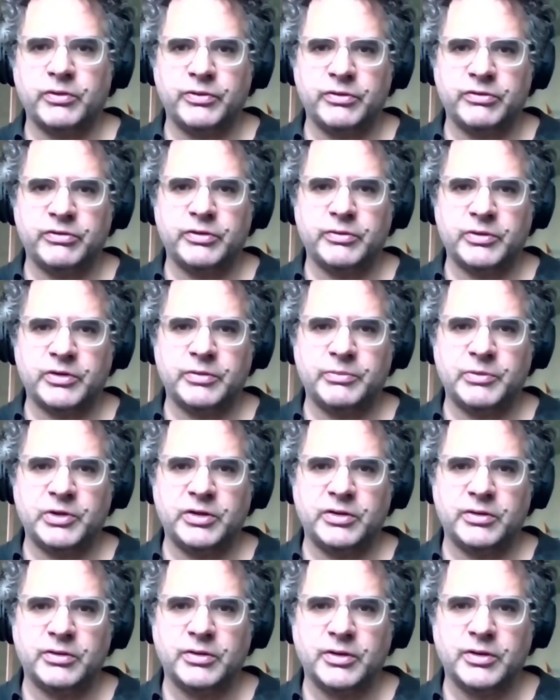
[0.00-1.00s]
if you see what I
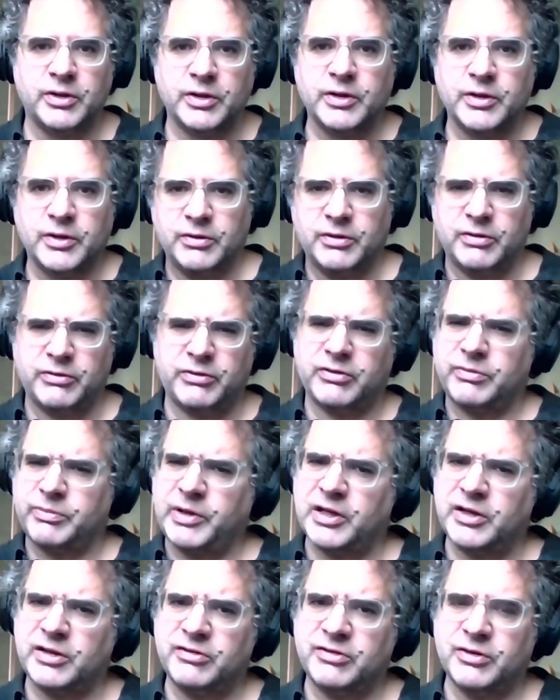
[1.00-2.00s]
mean. Yeah. Is this
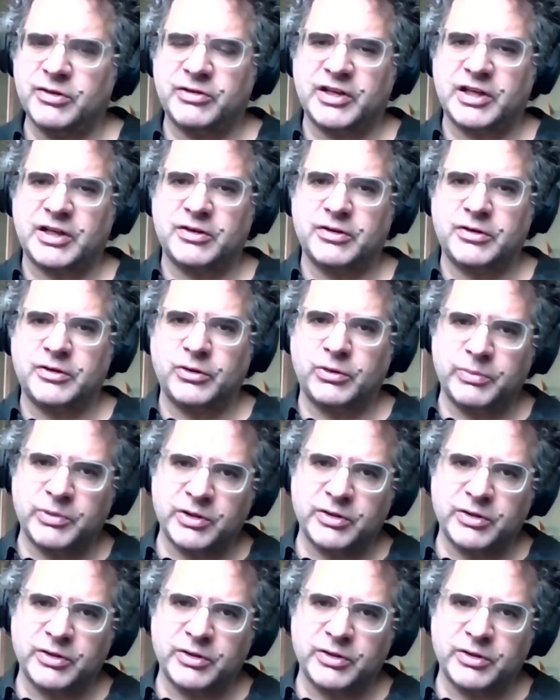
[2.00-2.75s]
getting too technical?